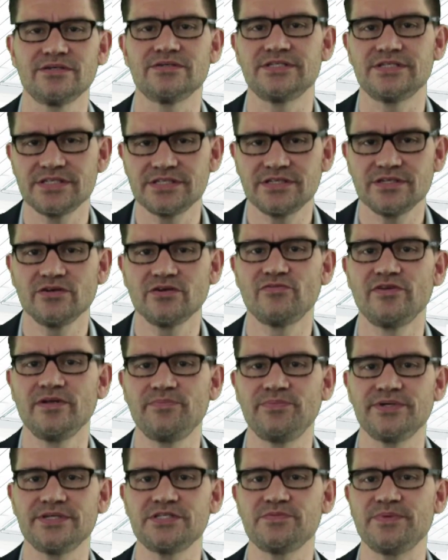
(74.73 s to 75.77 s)
consisting of
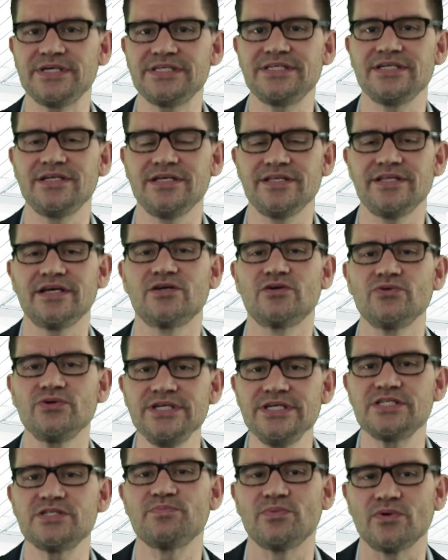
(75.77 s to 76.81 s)
lipids, basically they're
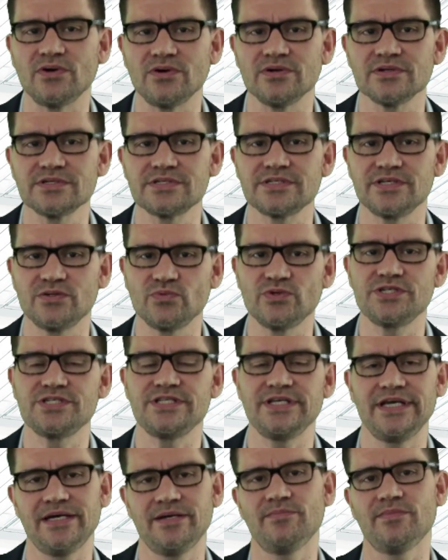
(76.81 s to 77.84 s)
grease balls in
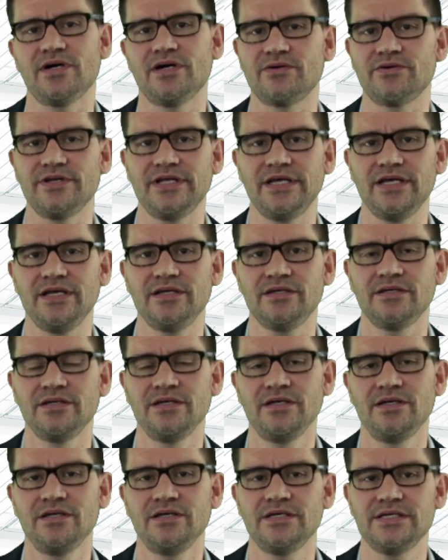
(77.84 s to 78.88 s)
which the mRNA
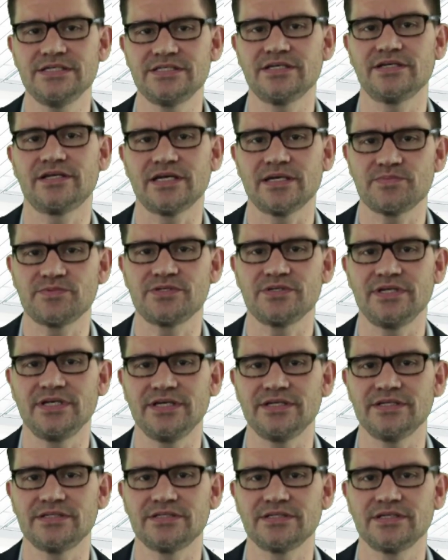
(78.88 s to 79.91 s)
is
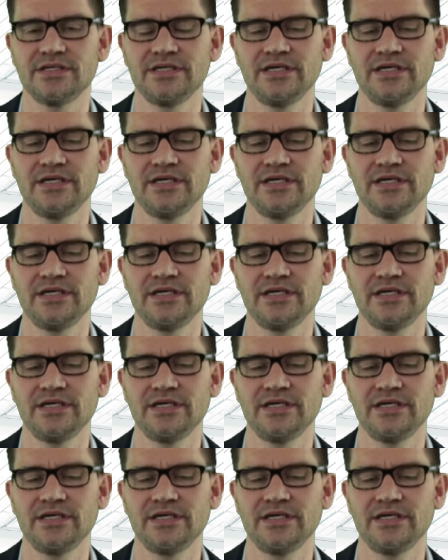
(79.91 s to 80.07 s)
encapsulated.